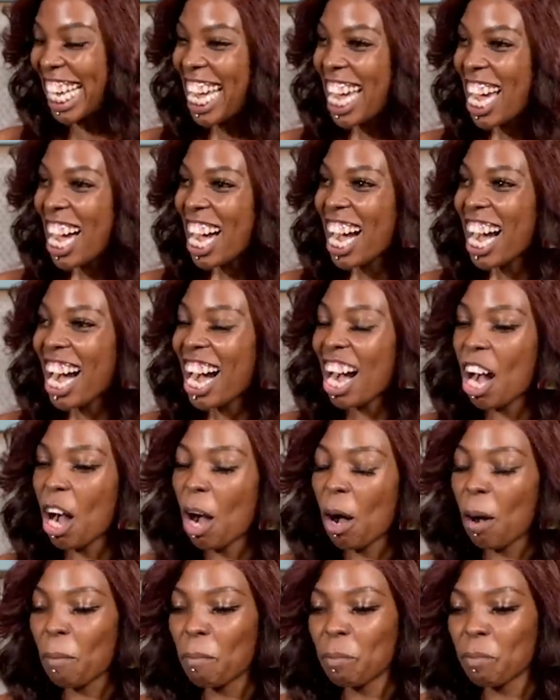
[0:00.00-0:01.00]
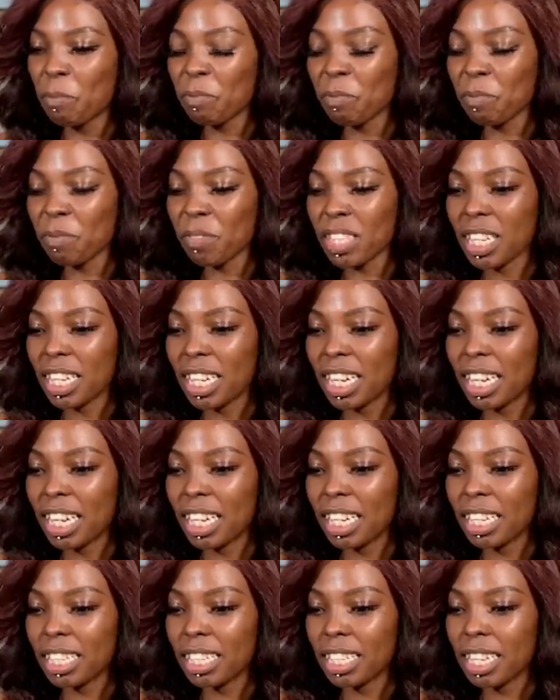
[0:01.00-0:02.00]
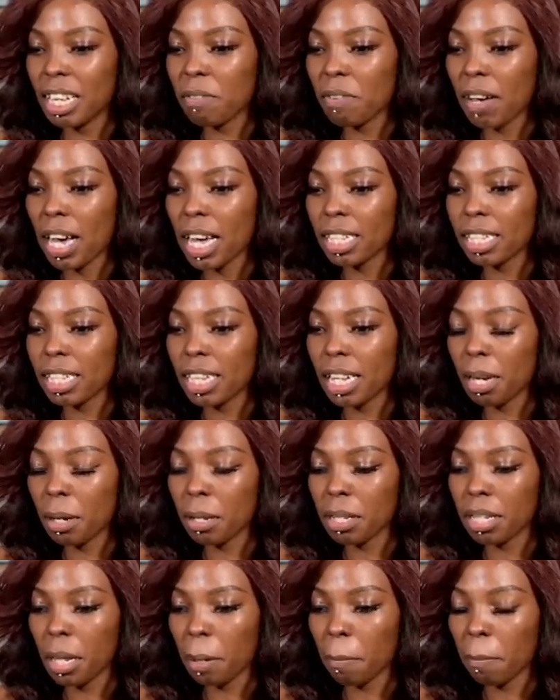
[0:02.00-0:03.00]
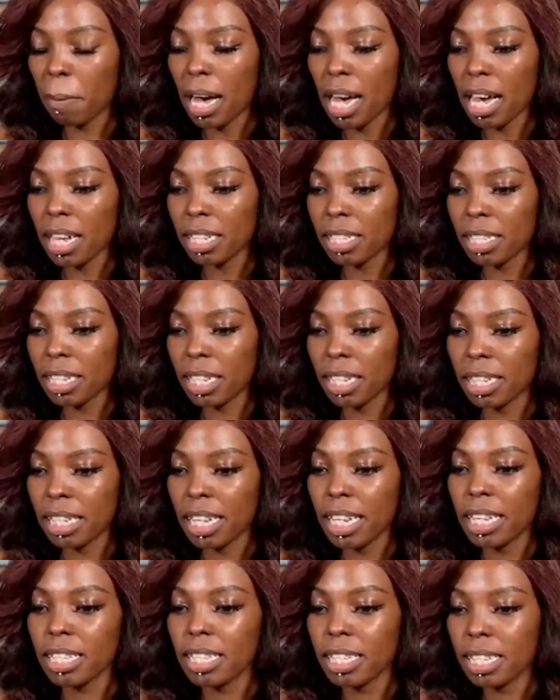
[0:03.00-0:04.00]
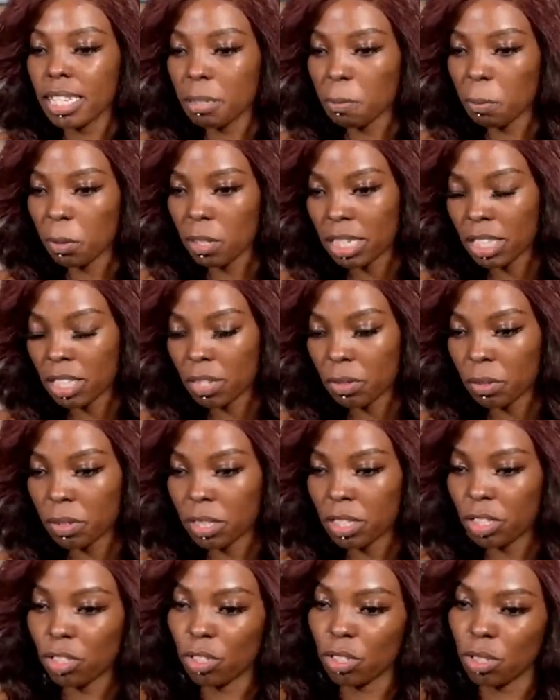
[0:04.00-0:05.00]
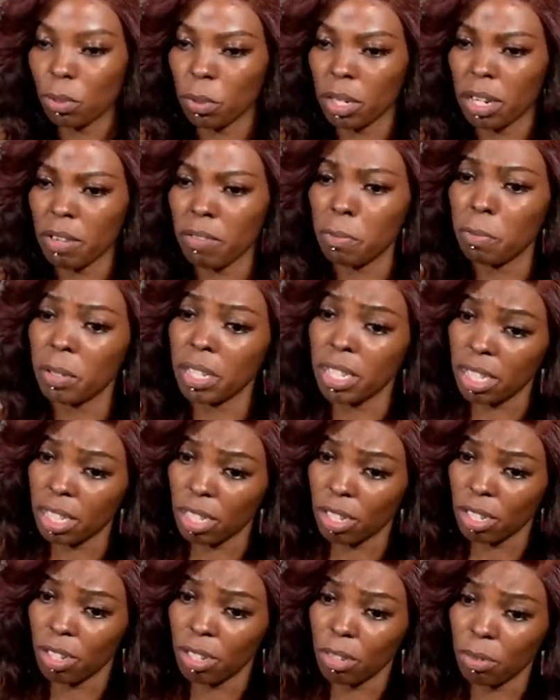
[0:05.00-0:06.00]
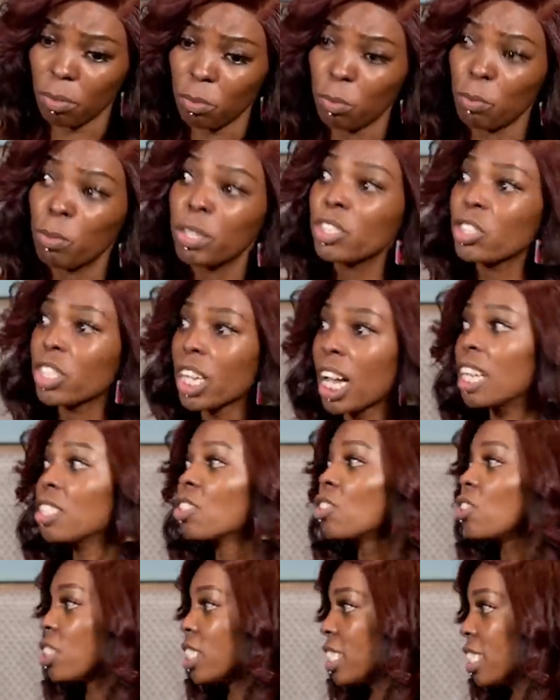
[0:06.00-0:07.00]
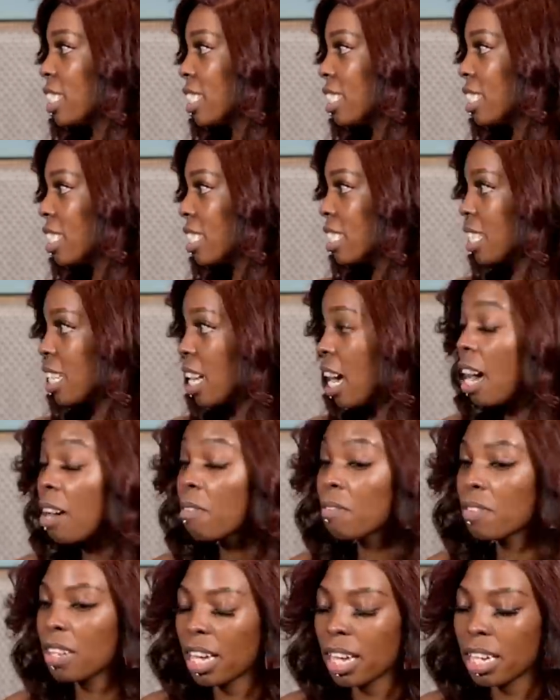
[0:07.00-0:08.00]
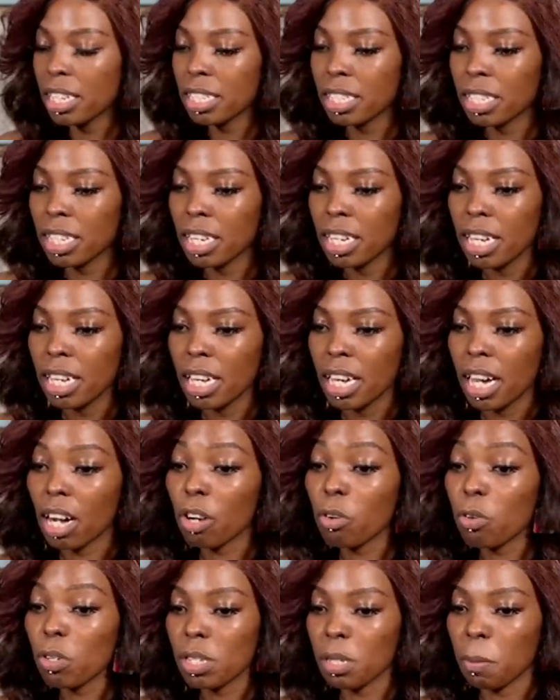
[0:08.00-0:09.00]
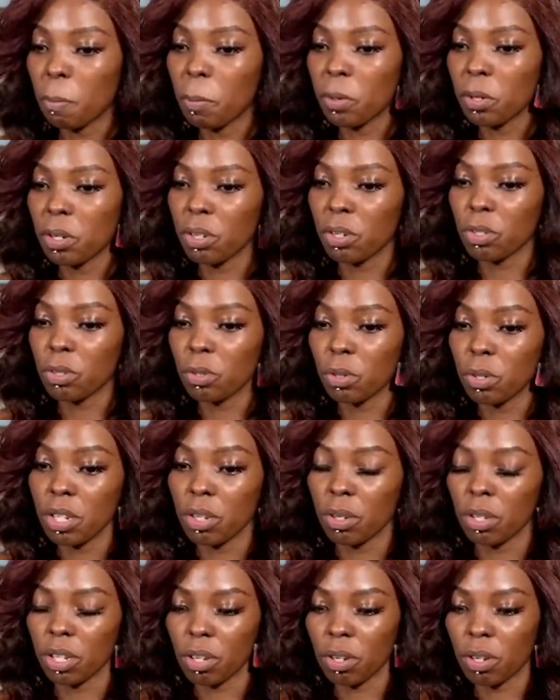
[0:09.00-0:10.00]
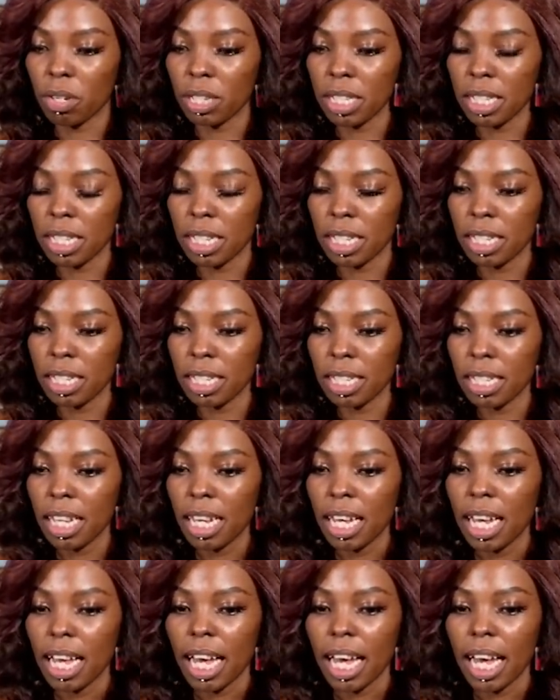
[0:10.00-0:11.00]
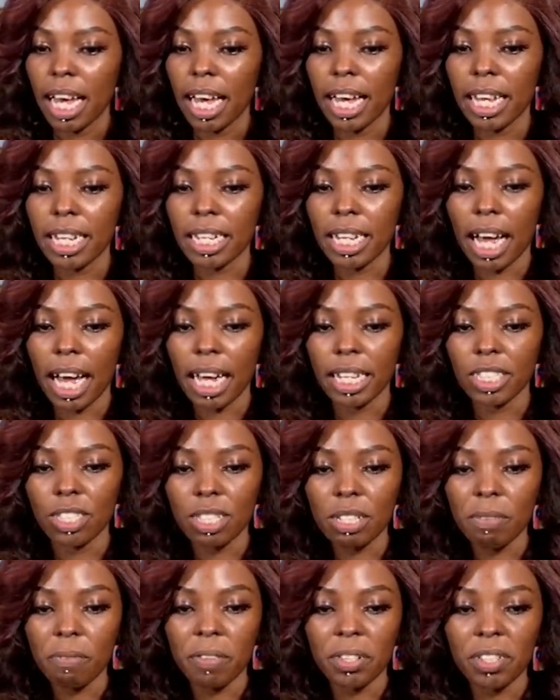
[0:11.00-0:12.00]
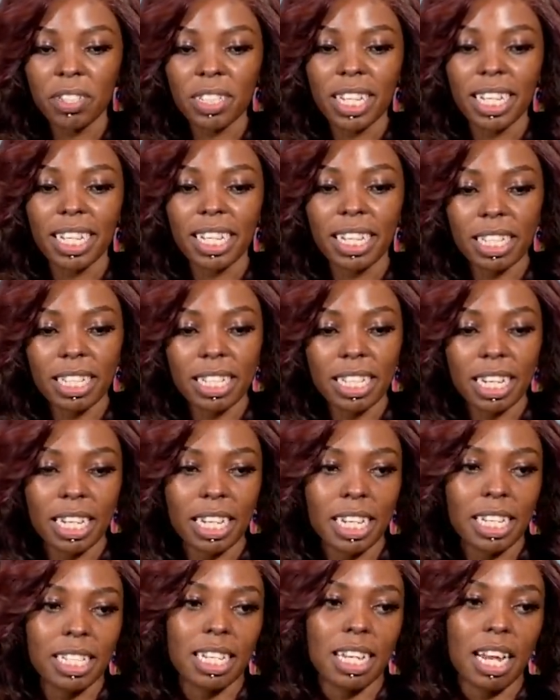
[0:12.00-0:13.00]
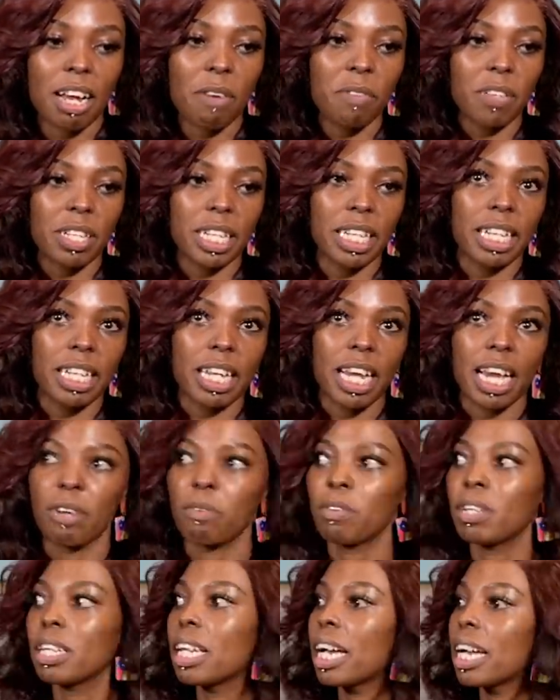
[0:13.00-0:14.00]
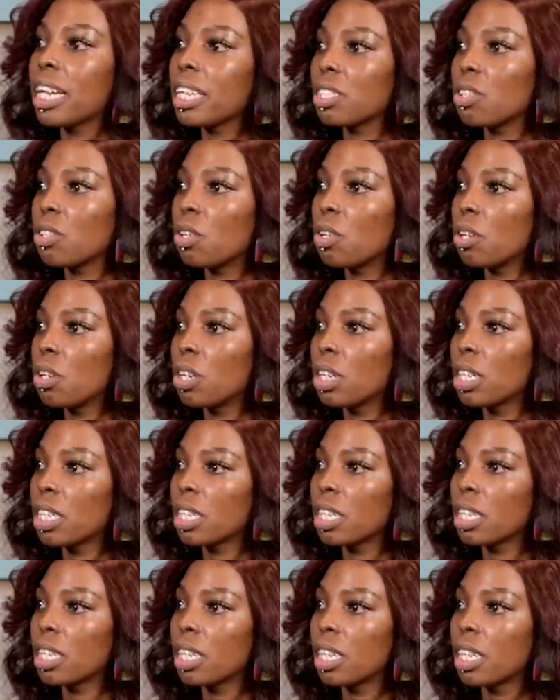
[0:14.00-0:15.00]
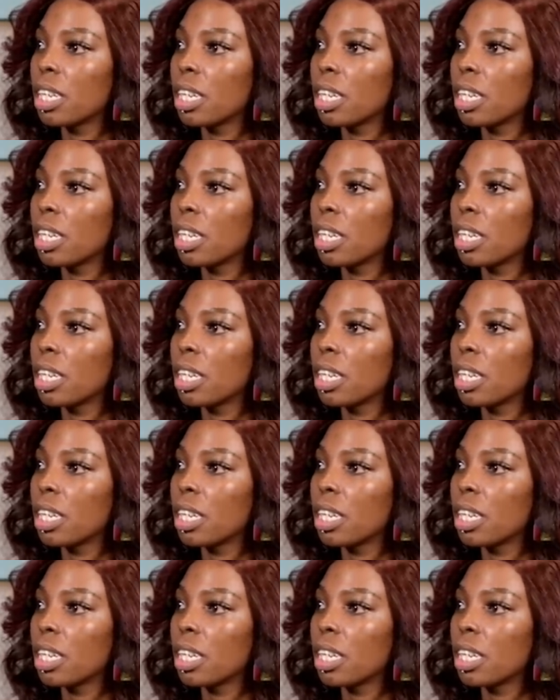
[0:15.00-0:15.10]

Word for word: Yeah. Um, they've had their their past, and yes, there's political issues or whatever, but which country doesn't mm. have that across the board, not only on the continent? And I just felt guilt that as an African, I relied on